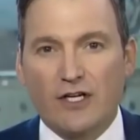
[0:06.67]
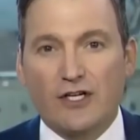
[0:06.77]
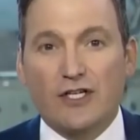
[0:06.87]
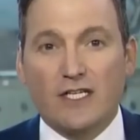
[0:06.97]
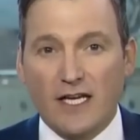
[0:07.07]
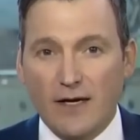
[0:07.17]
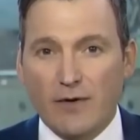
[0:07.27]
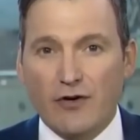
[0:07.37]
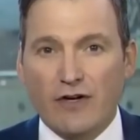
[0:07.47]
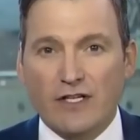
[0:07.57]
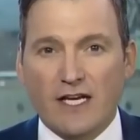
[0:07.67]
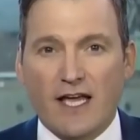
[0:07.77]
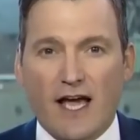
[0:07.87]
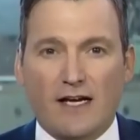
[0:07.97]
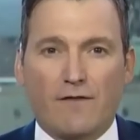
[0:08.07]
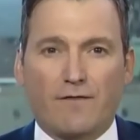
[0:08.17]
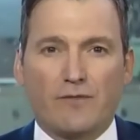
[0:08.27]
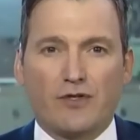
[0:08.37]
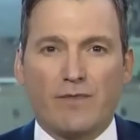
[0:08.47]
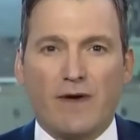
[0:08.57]
She's an immigrant to Canada
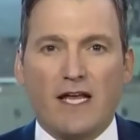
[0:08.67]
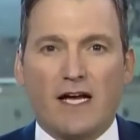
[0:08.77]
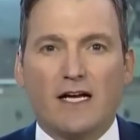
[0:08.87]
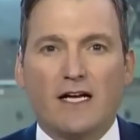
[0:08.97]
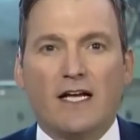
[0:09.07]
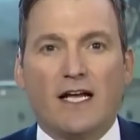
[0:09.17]
from Jamaica.